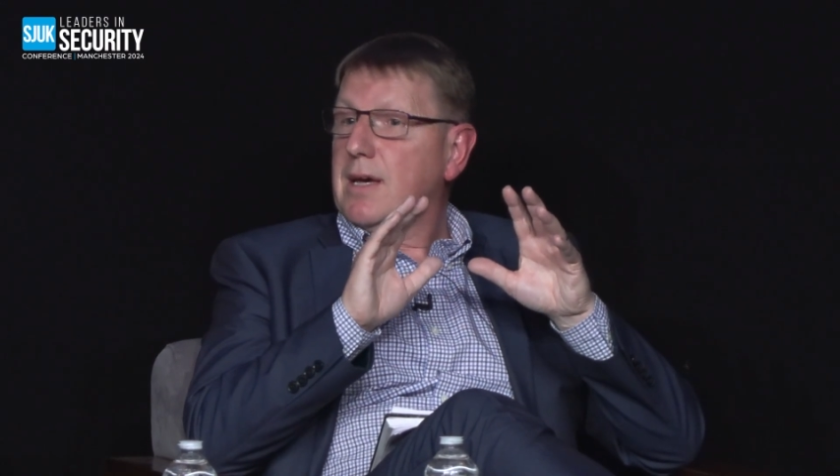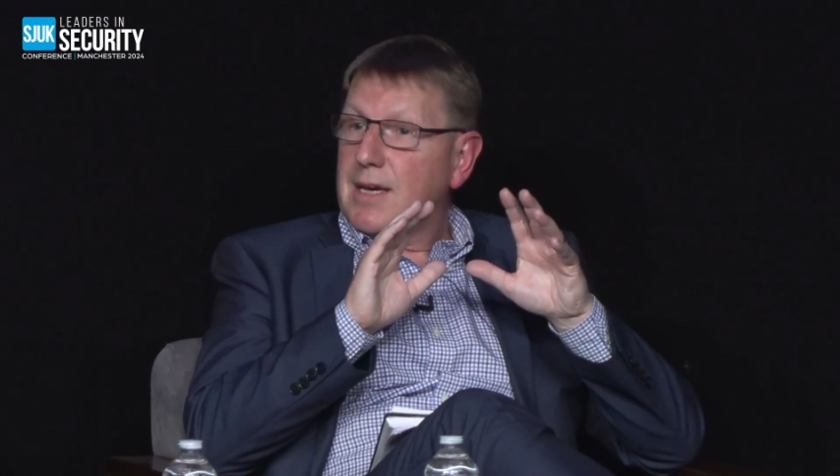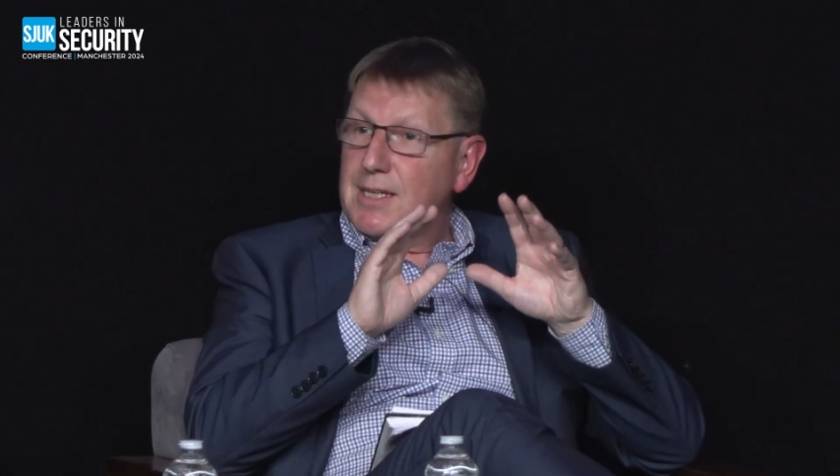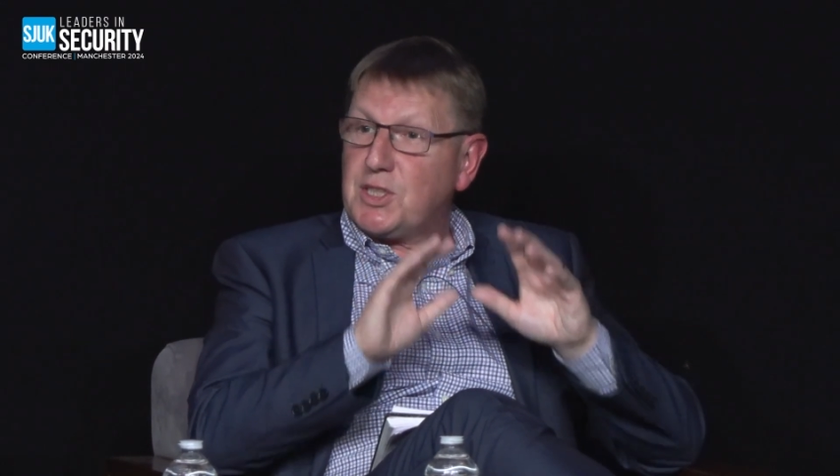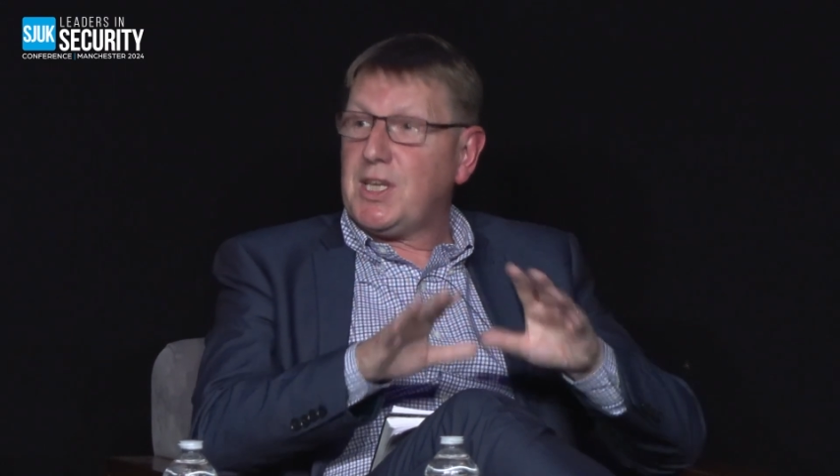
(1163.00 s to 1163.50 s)

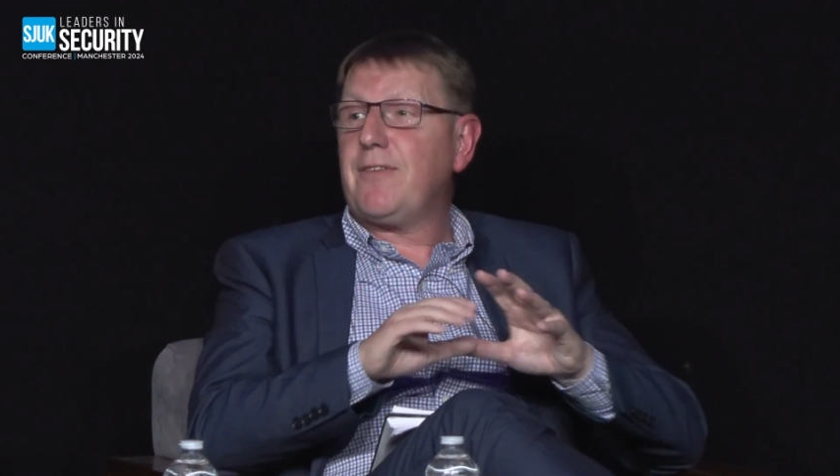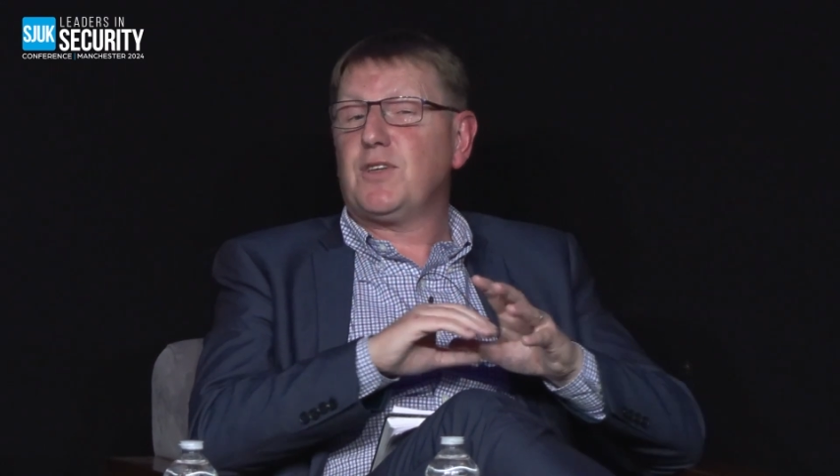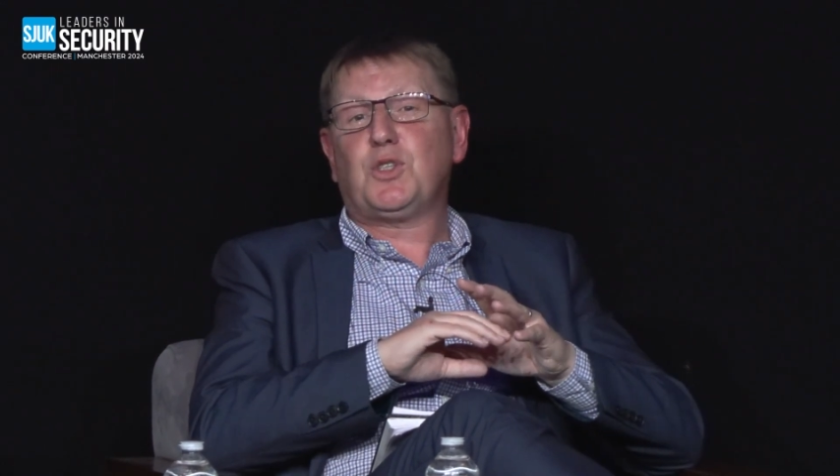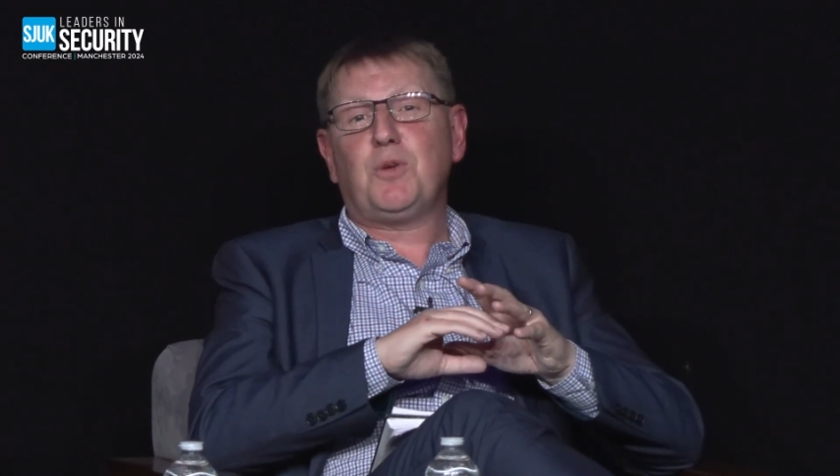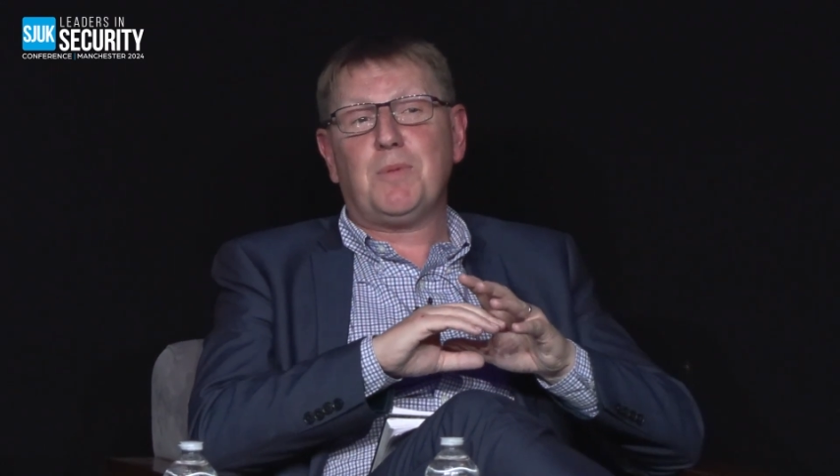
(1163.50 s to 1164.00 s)
instead of
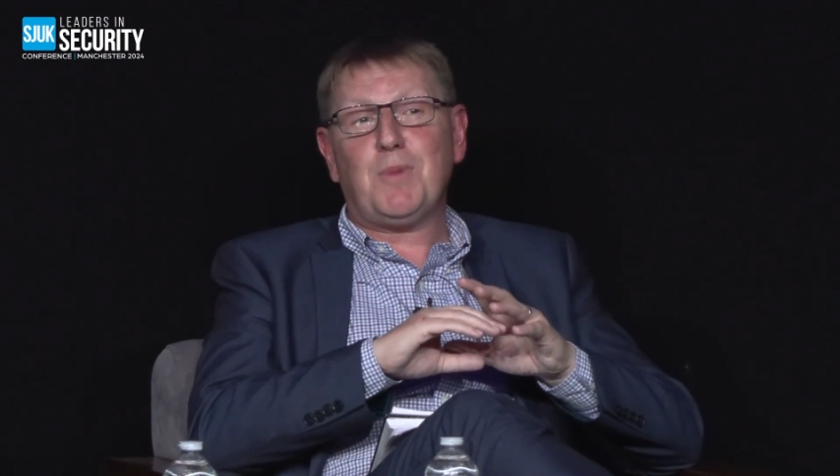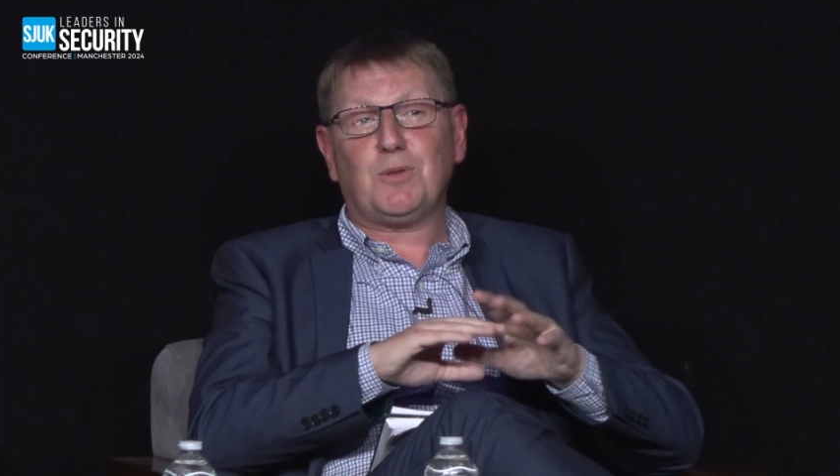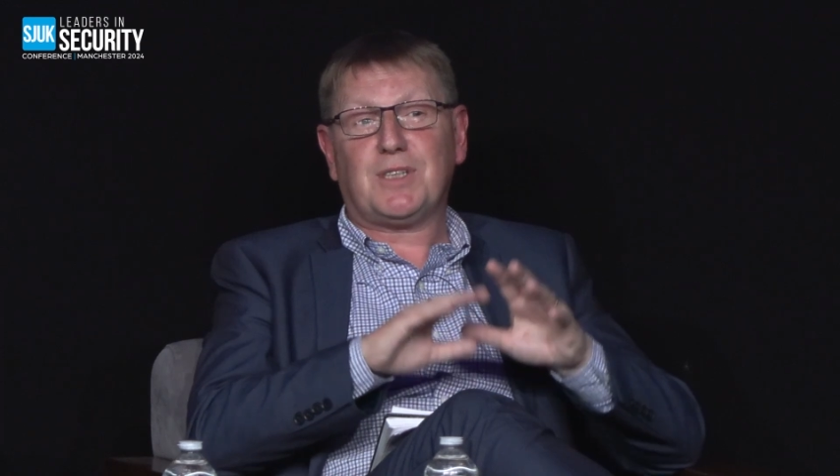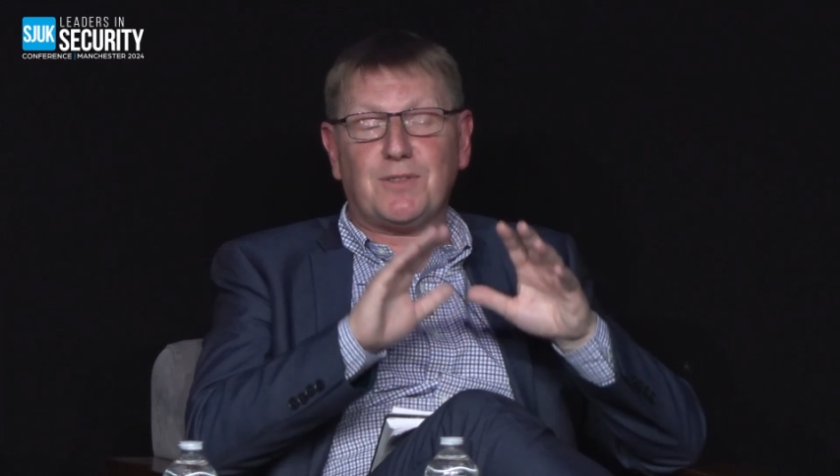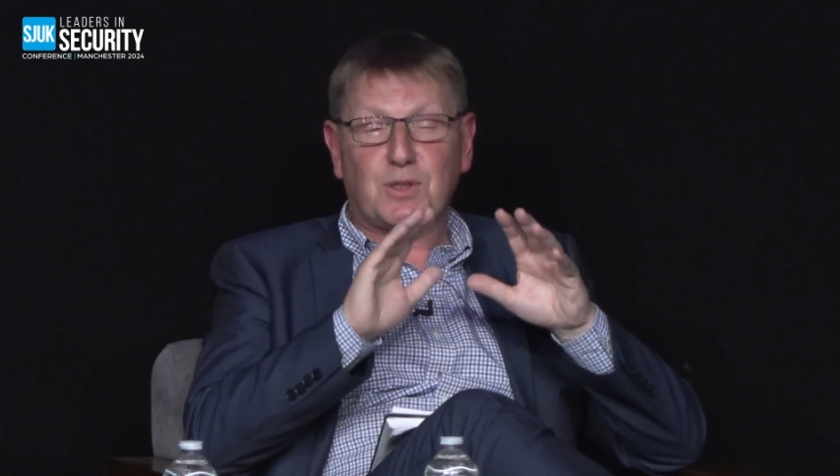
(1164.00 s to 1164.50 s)
assuming
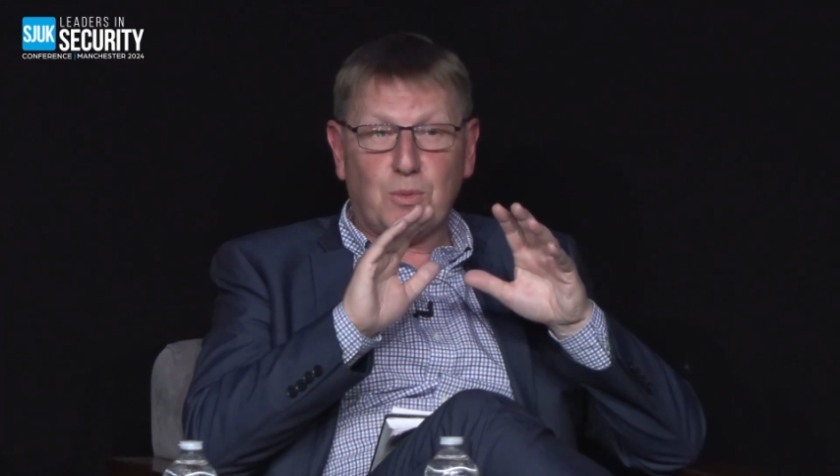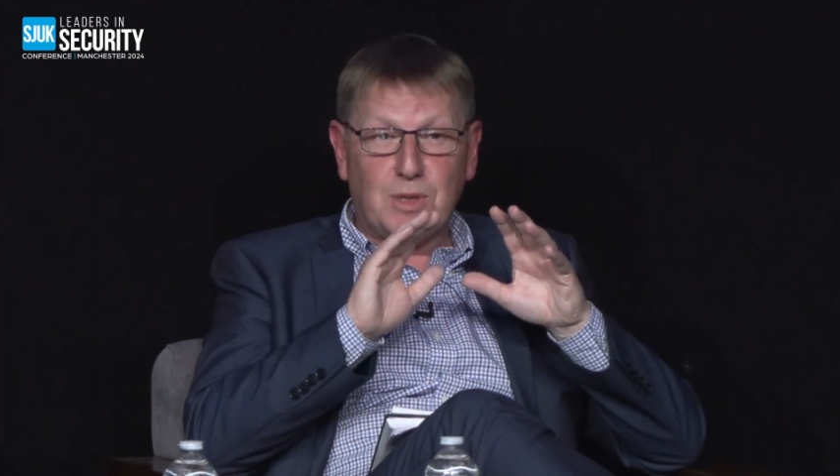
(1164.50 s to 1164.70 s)
motives,